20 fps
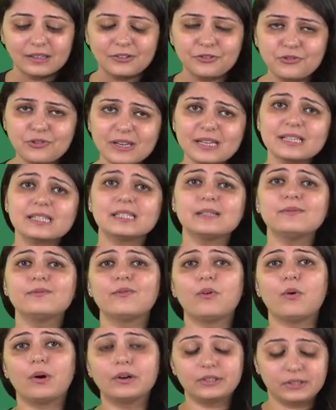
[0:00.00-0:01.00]
Drink
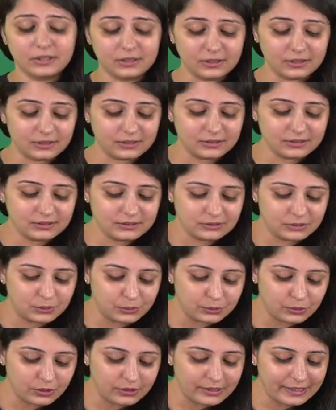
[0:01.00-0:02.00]
some water,
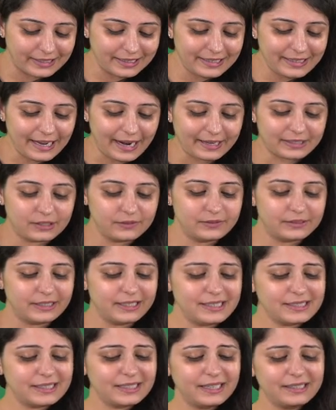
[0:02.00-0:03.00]
do your daily
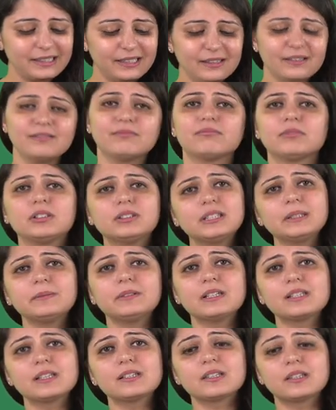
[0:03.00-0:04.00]
activities, and I think 30
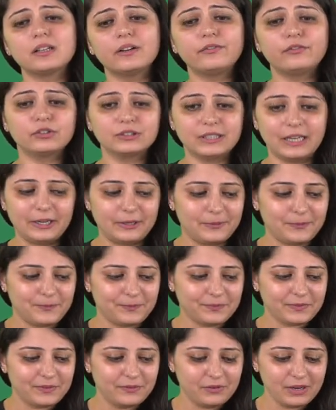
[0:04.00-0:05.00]
minutes is enough for that,
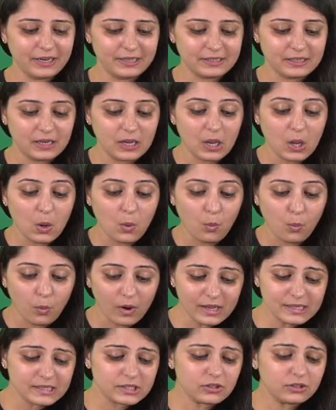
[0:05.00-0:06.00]
right?
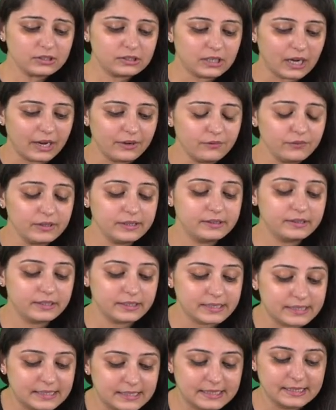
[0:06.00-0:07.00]
Once you're done with
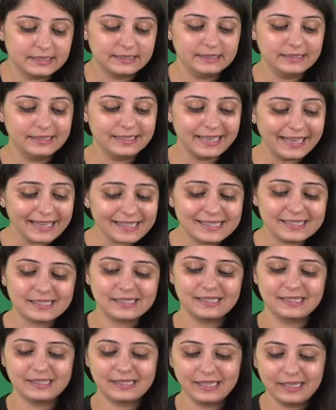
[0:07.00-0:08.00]
this,
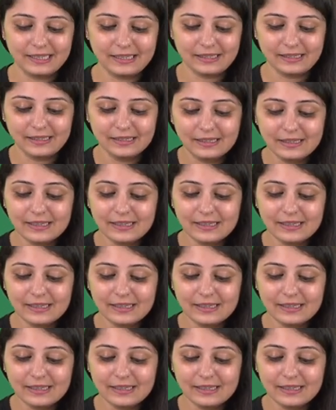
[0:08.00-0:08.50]
next thing,